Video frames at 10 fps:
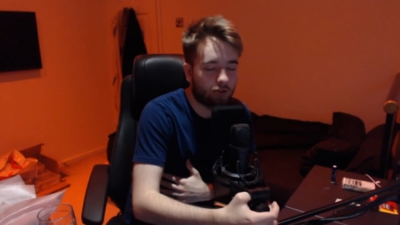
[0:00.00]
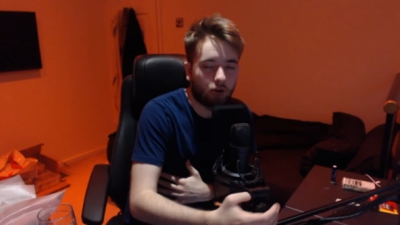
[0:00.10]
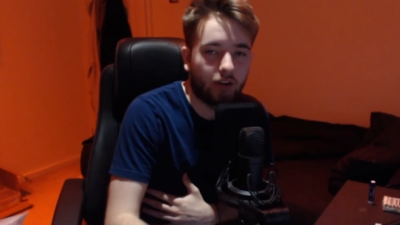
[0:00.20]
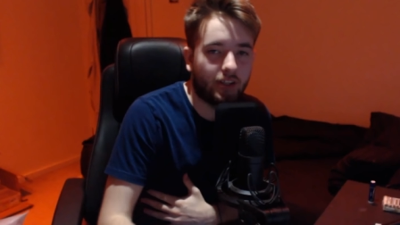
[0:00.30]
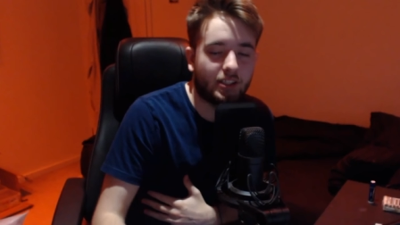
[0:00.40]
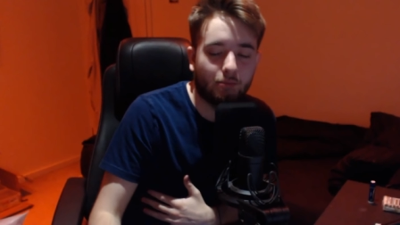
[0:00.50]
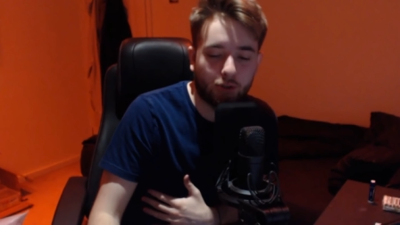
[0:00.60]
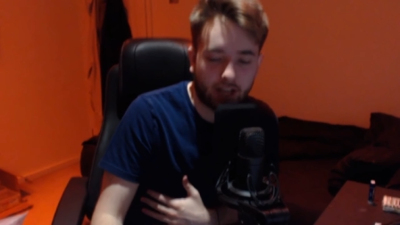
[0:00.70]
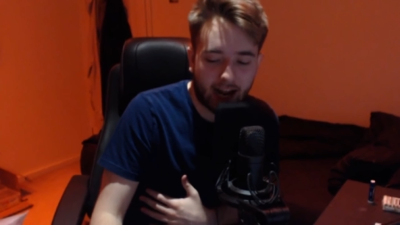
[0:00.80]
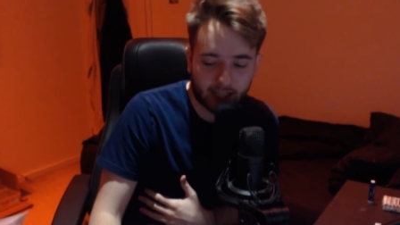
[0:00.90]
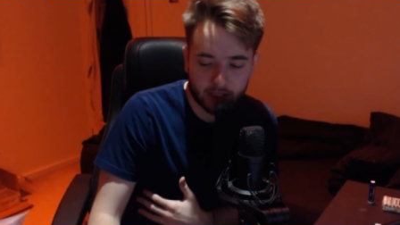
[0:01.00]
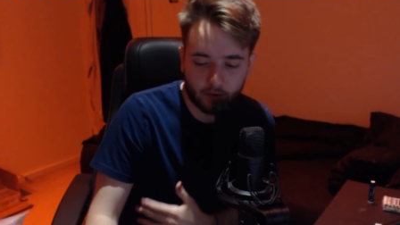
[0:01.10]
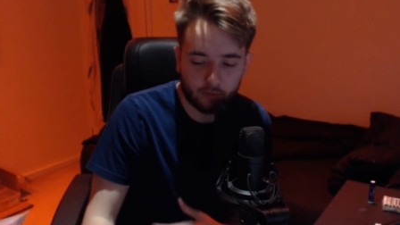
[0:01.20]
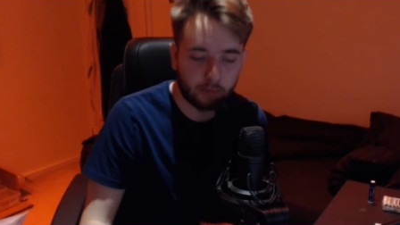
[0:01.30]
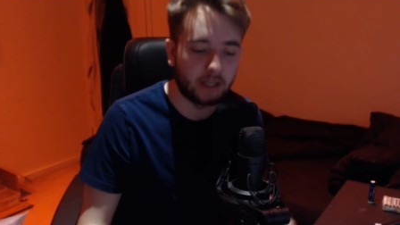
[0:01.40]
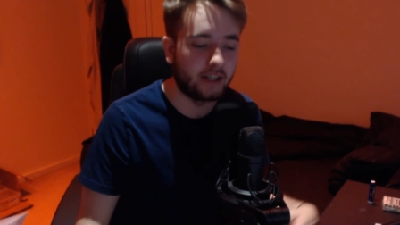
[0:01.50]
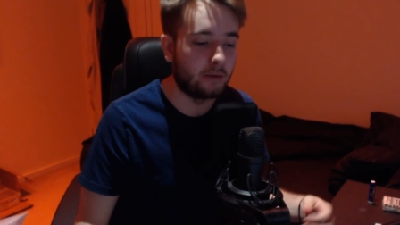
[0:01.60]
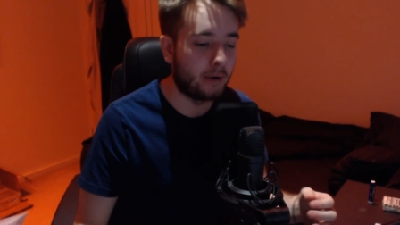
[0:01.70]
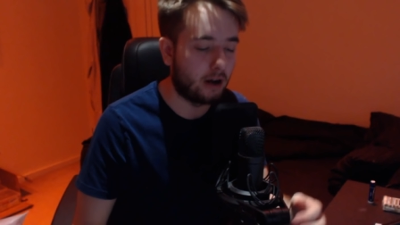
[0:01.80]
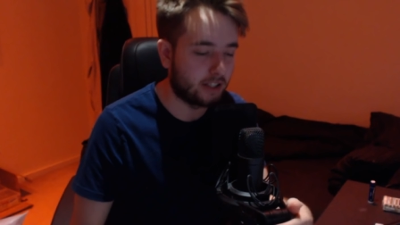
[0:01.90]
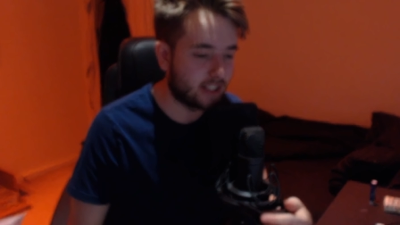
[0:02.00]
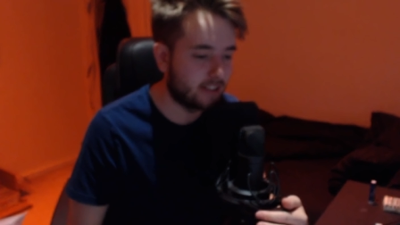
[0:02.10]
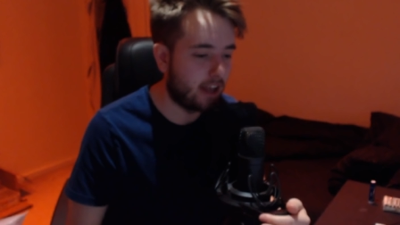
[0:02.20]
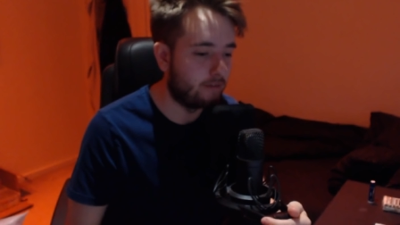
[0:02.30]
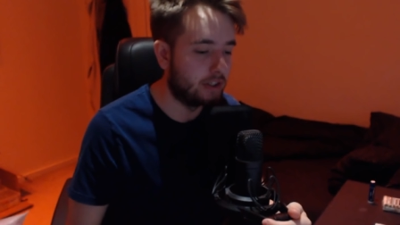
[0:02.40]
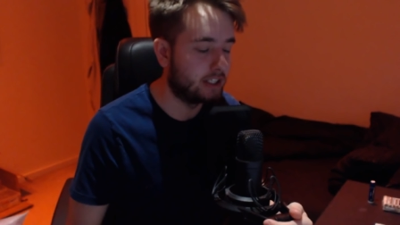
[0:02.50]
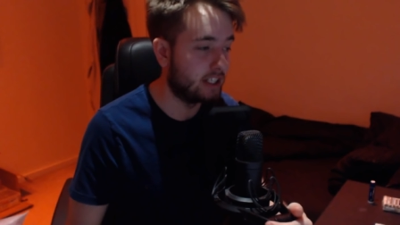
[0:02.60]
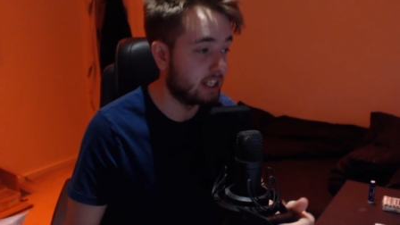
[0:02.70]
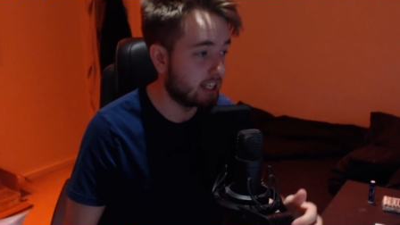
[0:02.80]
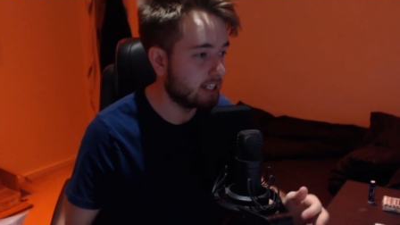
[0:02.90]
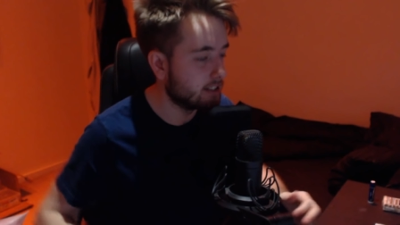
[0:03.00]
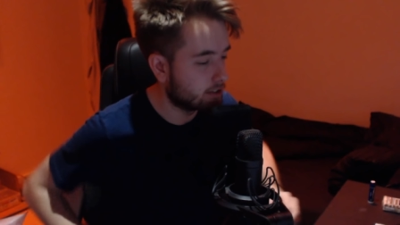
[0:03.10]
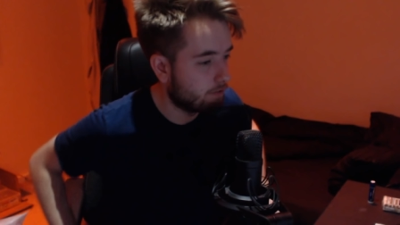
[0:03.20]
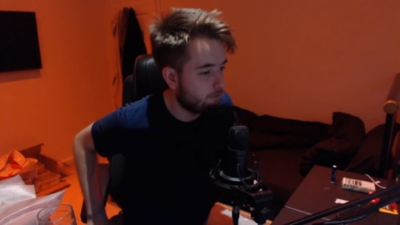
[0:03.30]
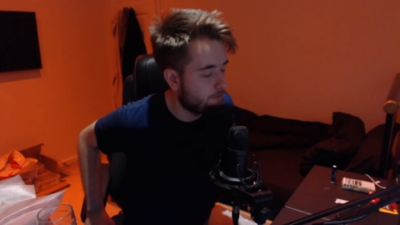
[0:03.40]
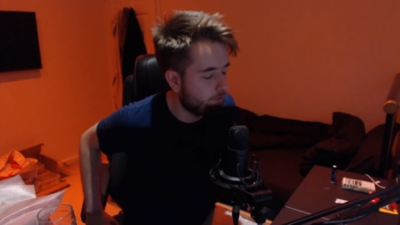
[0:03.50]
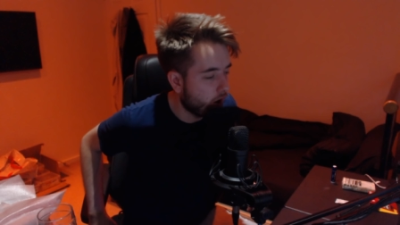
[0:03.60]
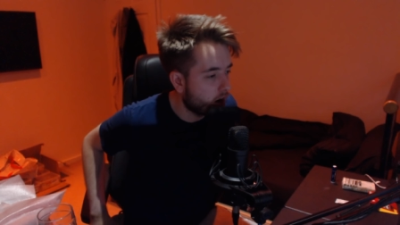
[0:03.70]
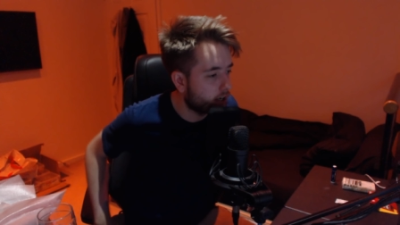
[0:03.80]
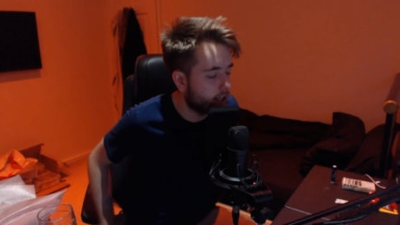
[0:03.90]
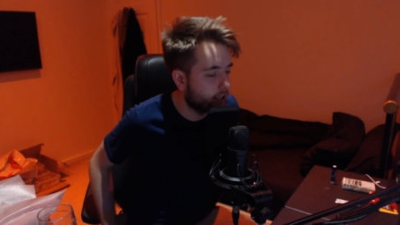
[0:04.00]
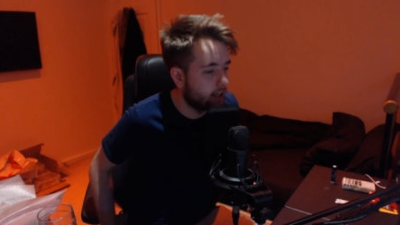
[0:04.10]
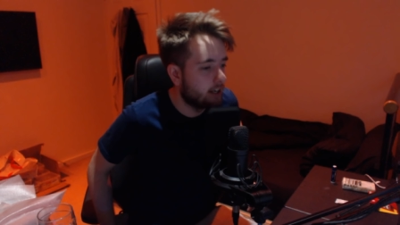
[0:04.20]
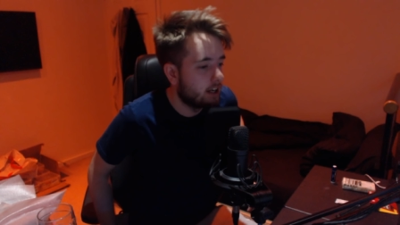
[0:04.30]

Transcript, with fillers: Sorry, that's the most active I've been in about seven years. Fuck